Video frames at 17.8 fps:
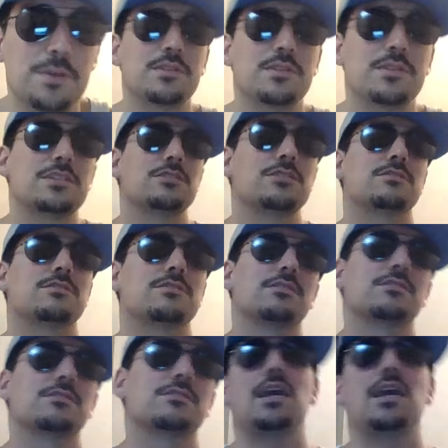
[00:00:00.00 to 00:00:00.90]
when he shoots for
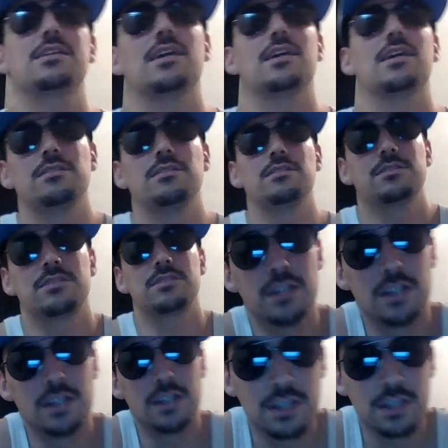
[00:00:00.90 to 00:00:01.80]
those takedowns.
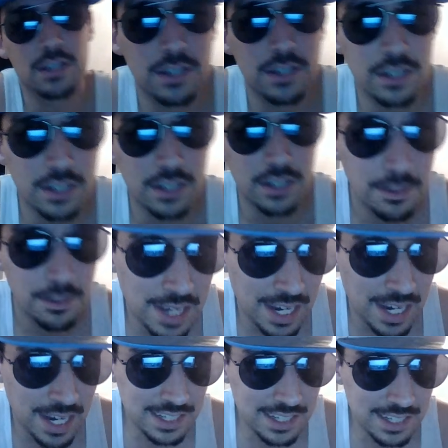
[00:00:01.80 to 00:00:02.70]

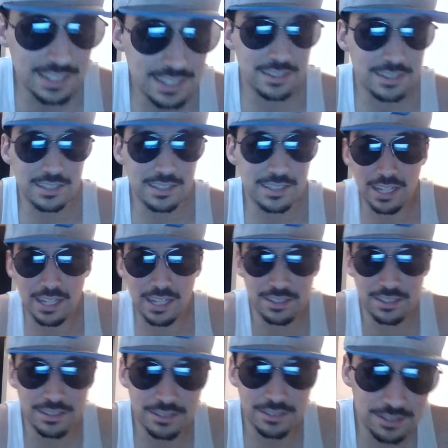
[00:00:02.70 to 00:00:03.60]
Magny is
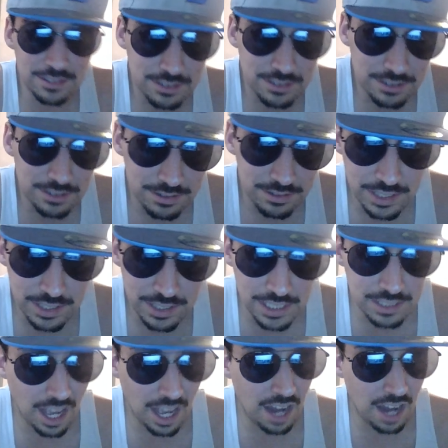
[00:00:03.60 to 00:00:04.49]

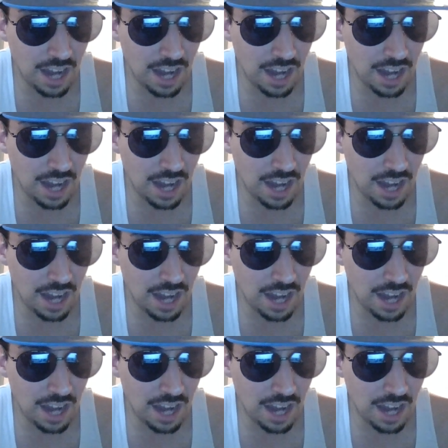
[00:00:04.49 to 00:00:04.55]
he's gotten